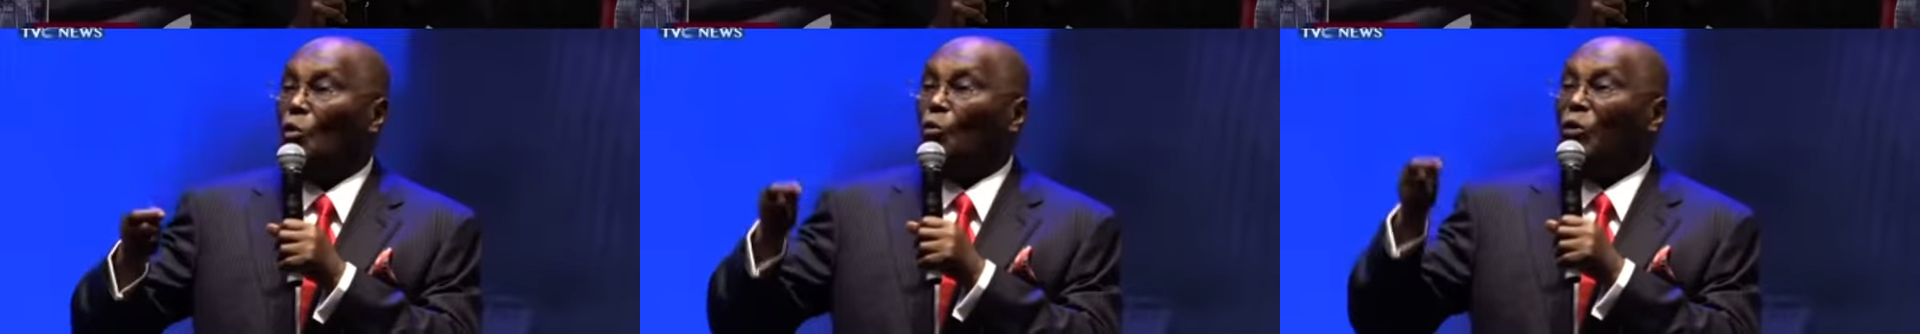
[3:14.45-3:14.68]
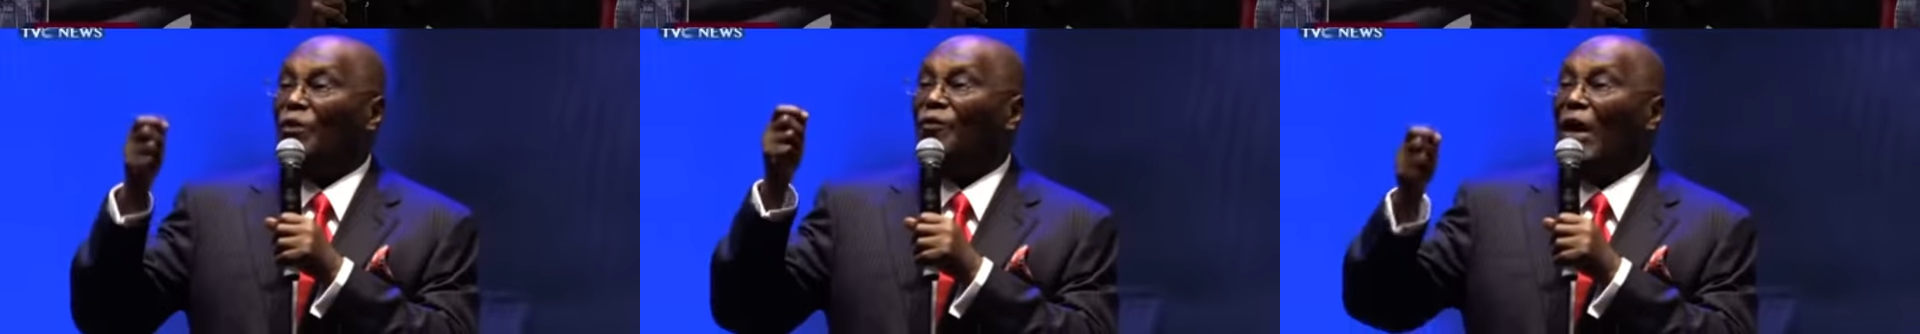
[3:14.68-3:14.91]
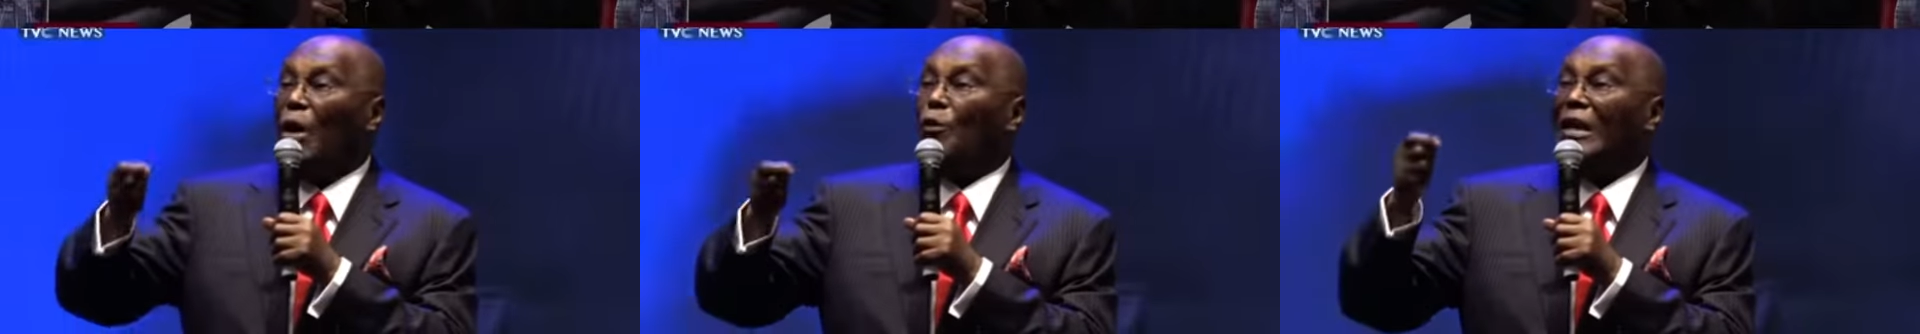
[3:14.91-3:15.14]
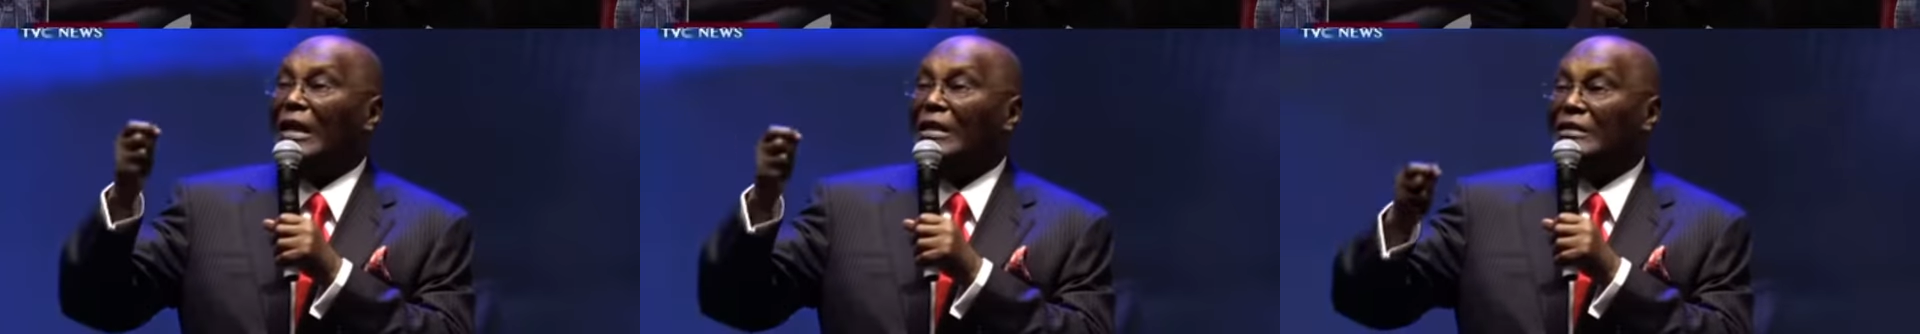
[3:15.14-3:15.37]
we
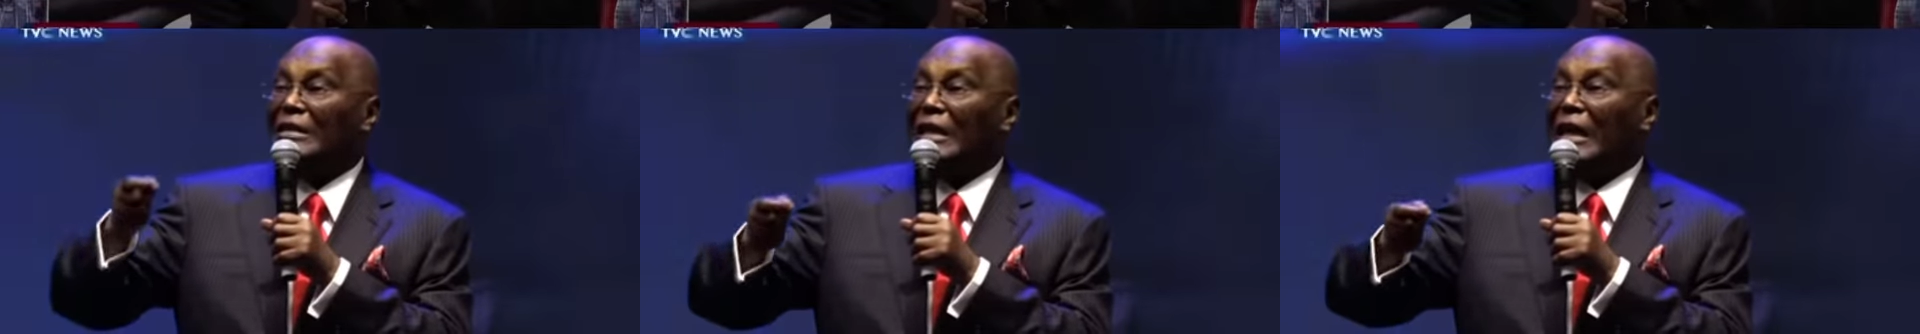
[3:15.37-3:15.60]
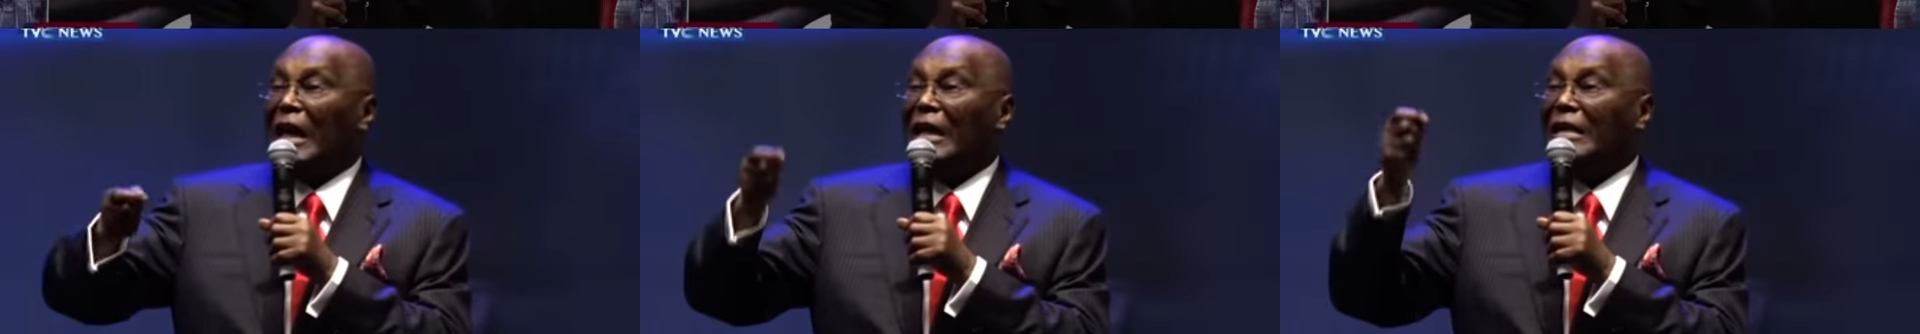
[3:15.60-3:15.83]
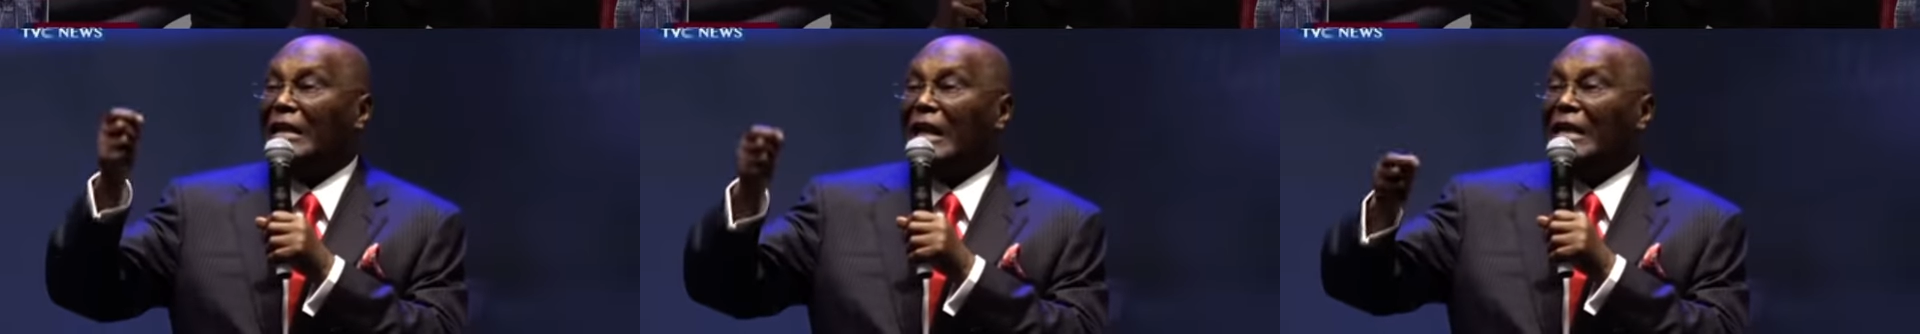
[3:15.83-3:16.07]
found Nigeria in